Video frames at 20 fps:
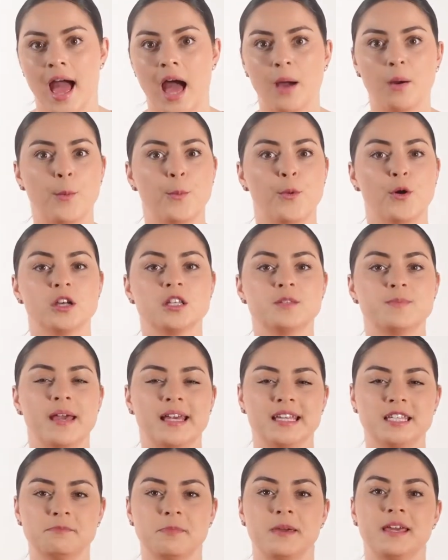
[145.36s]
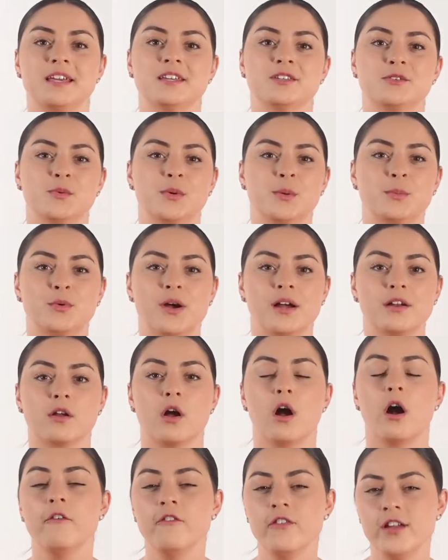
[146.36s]
How a prospect speaks to a brand
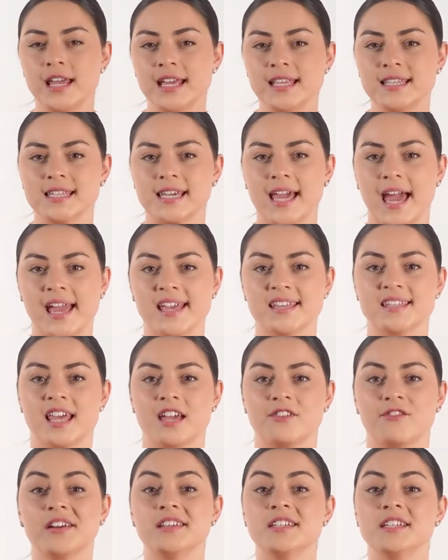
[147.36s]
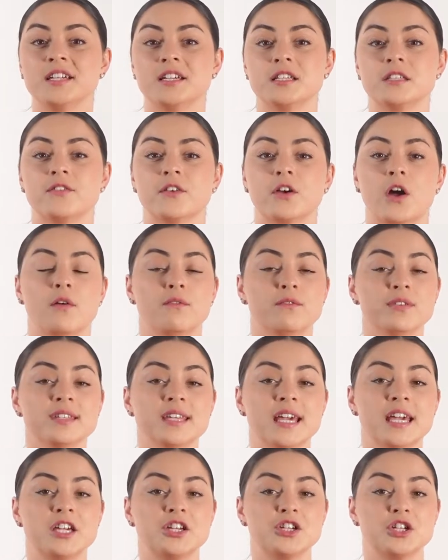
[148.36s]
often indicates their readiness for
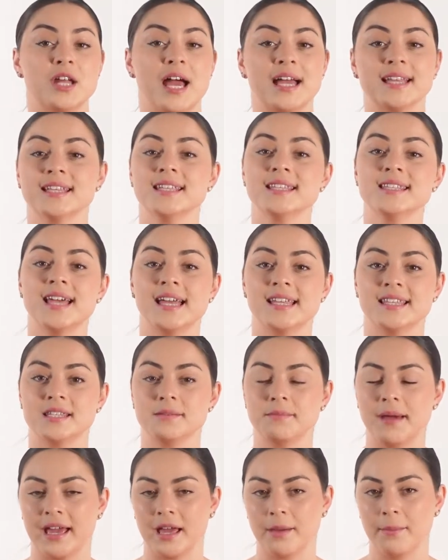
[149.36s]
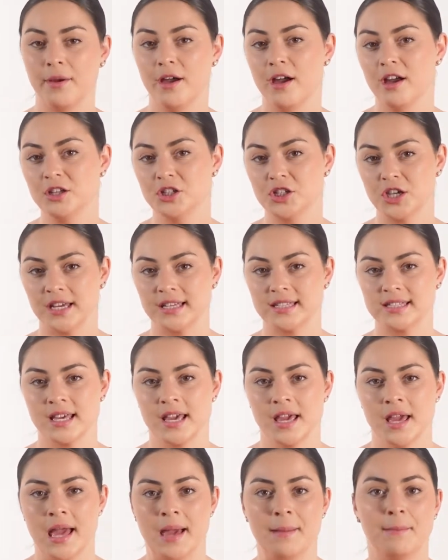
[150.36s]
conversation and intent to make a
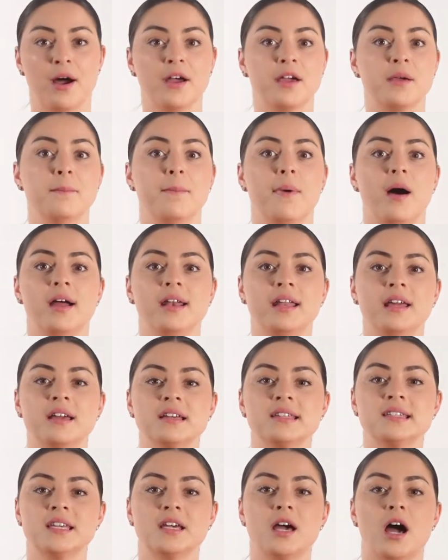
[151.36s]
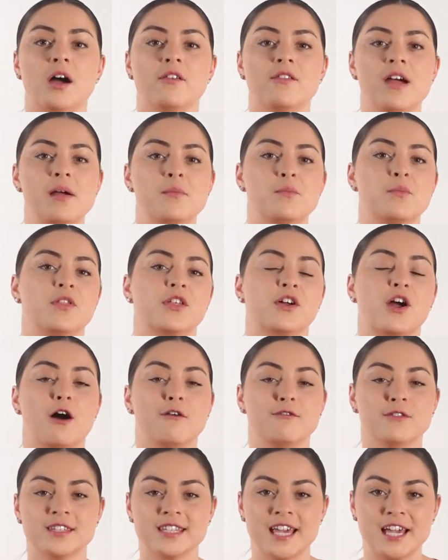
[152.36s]
purchase. By combining C R M with a
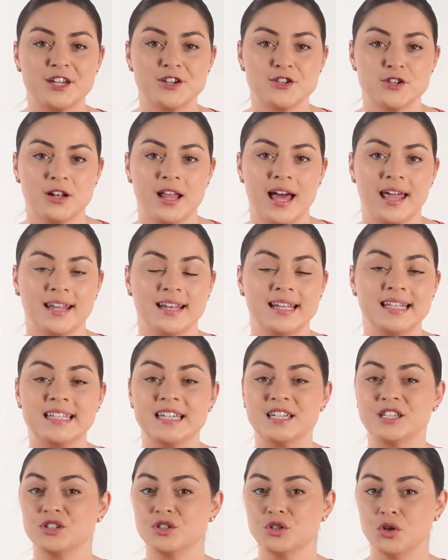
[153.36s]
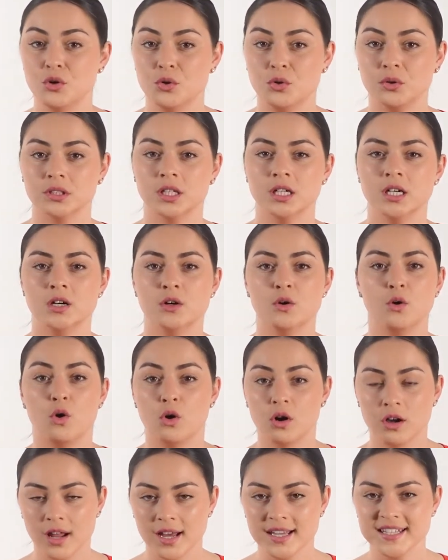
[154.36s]
conversational analytics tool,
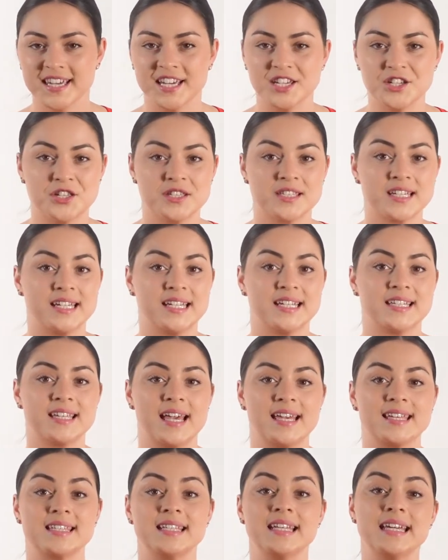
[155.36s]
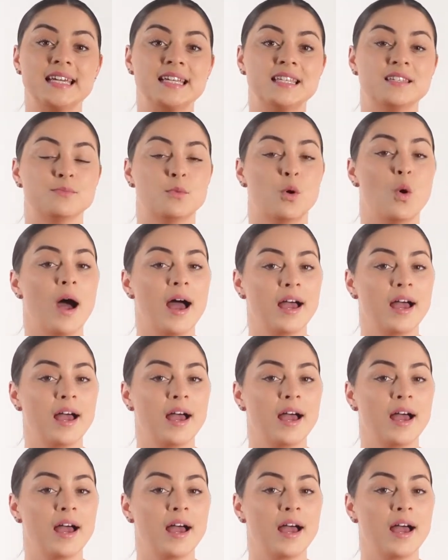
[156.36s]
organisations can assess leads more